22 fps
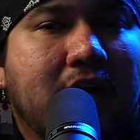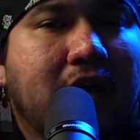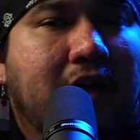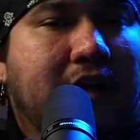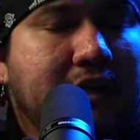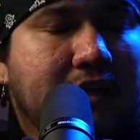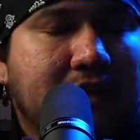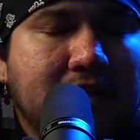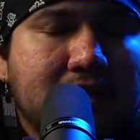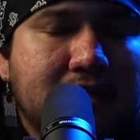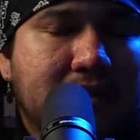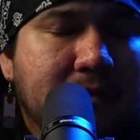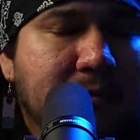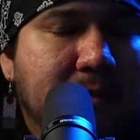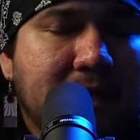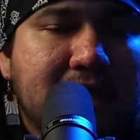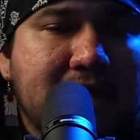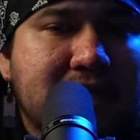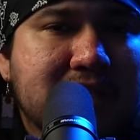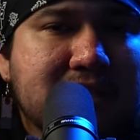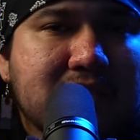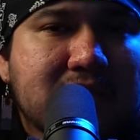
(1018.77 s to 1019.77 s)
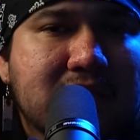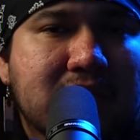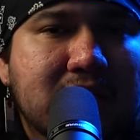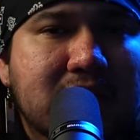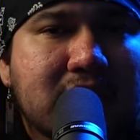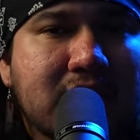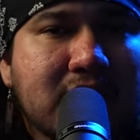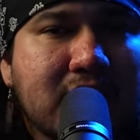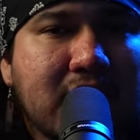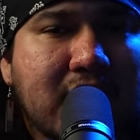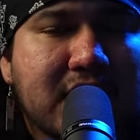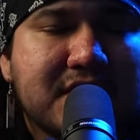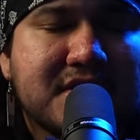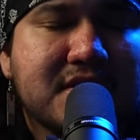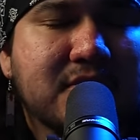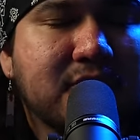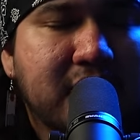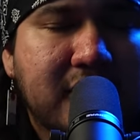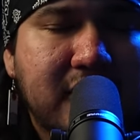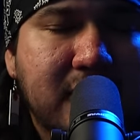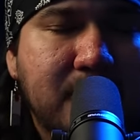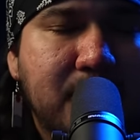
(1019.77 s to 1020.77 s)
I didn't learn my lesson. I
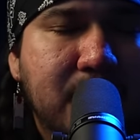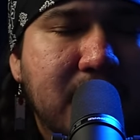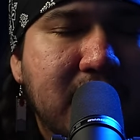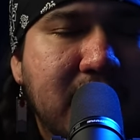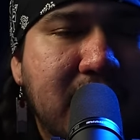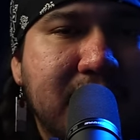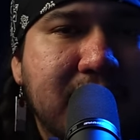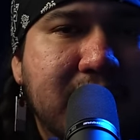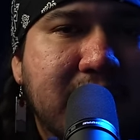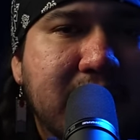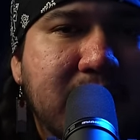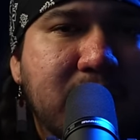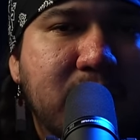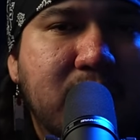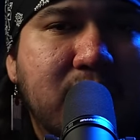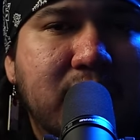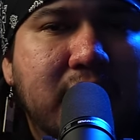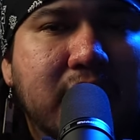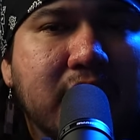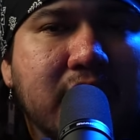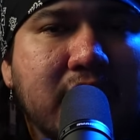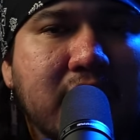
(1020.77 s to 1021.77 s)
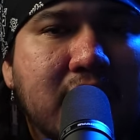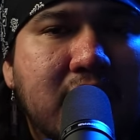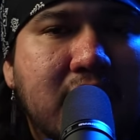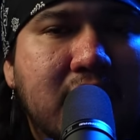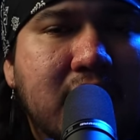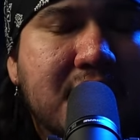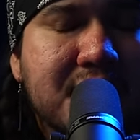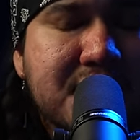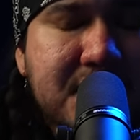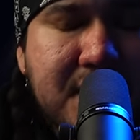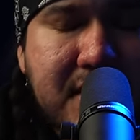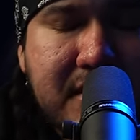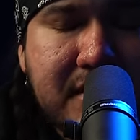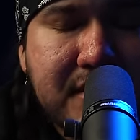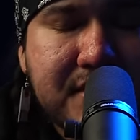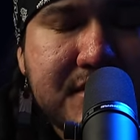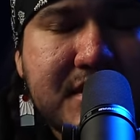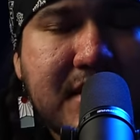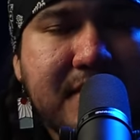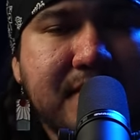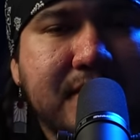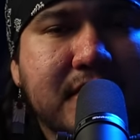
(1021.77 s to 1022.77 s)
still wanted to pull off and get more. So
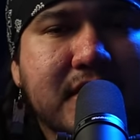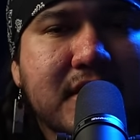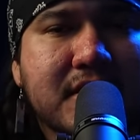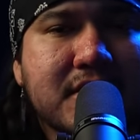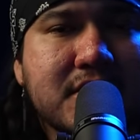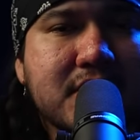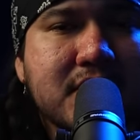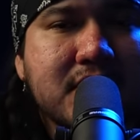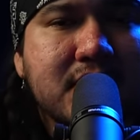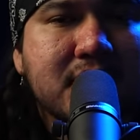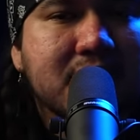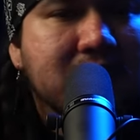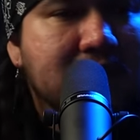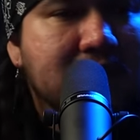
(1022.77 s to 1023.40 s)
here's that footage.